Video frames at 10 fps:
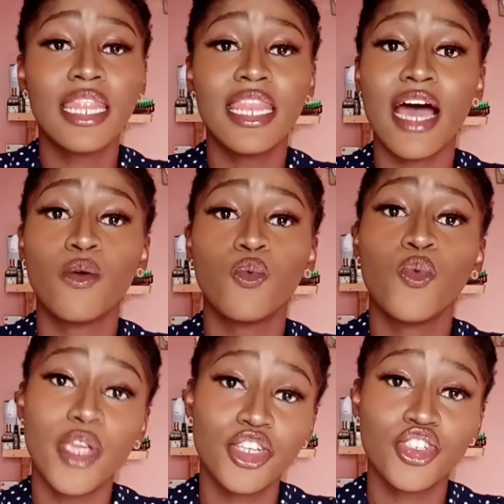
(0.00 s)
that
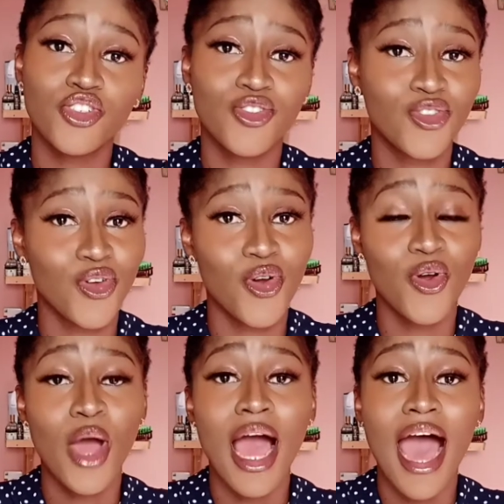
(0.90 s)
we should know
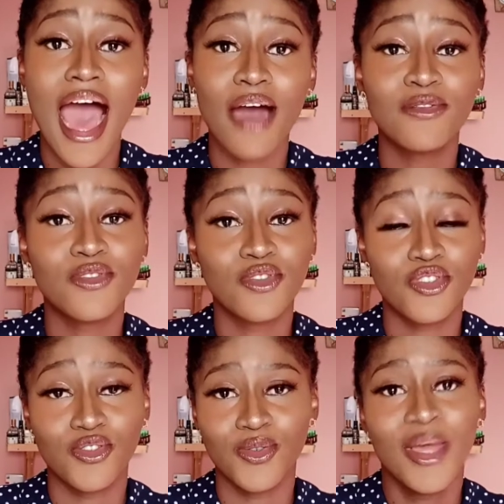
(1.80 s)
how to
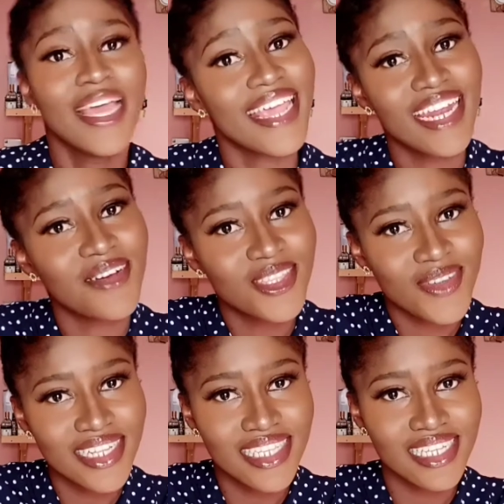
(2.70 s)
do in our
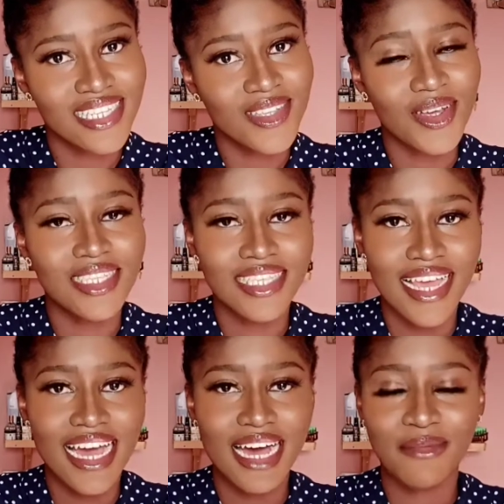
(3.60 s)
20s, because
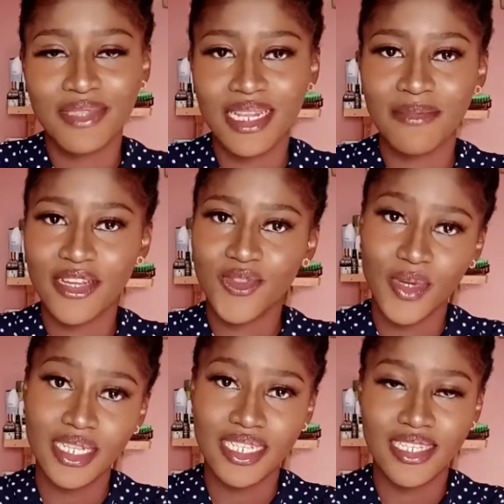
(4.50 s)
yeah, I'm still in my
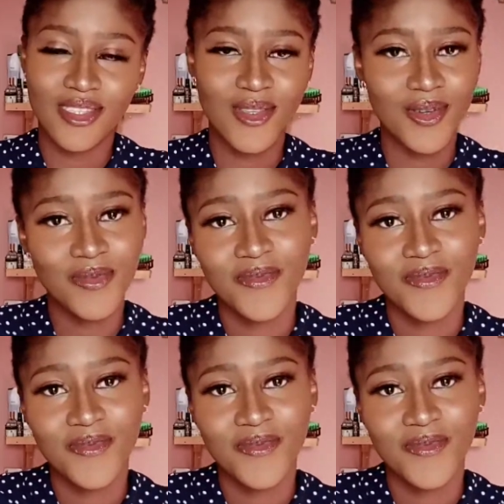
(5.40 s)
20s. So